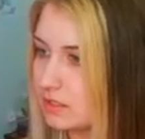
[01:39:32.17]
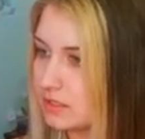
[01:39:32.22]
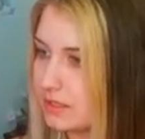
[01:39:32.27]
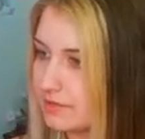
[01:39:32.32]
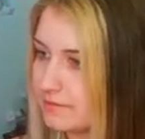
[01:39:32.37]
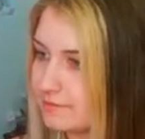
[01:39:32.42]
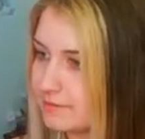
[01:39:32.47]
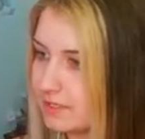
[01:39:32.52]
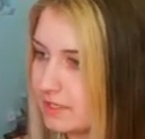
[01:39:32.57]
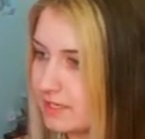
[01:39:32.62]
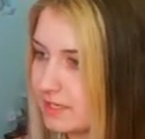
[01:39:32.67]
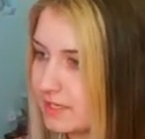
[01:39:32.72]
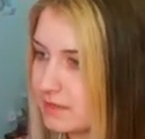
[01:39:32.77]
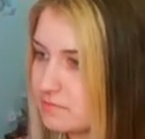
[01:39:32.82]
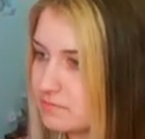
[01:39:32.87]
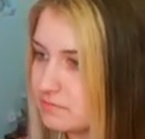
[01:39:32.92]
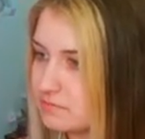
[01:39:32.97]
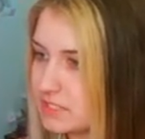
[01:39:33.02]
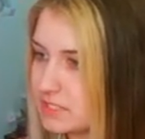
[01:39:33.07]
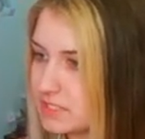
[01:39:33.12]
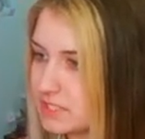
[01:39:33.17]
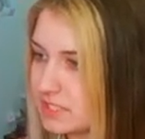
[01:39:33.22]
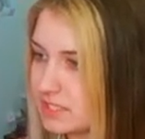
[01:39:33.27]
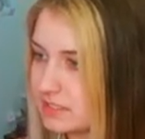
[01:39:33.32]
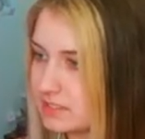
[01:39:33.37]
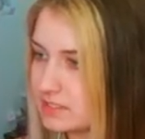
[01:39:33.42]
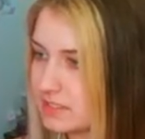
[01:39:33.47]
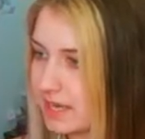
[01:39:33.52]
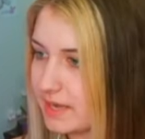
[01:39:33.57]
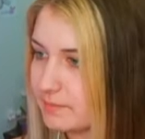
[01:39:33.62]
I feel like I'm missing
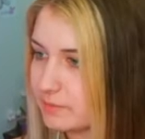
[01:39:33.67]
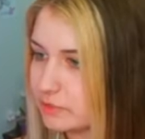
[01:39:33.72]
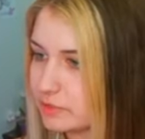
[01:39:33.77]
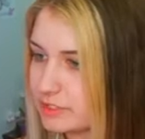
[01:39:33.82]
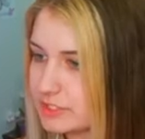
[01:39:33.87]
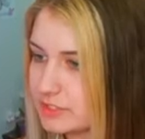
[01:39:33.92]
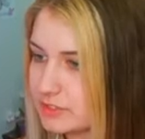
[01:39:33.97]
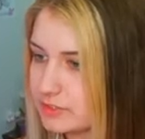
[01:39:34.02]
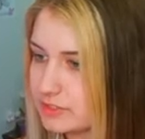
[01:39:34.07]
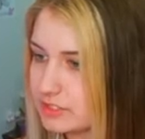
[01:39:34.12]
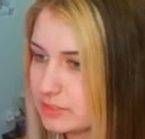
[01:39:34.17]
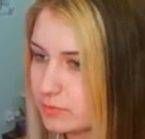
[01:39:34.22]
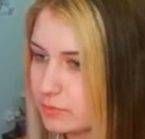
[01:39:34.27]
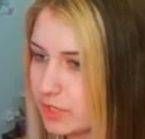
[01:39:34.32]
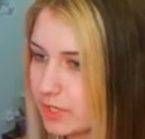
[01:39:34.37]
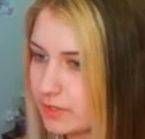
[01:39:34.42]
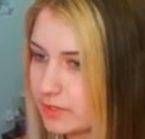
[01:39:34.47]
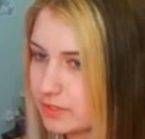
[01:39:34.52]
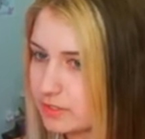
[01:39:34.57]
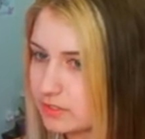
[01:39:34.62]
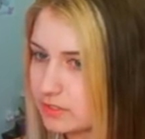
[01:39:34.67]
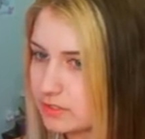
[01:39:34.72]
a time crystal somewhere.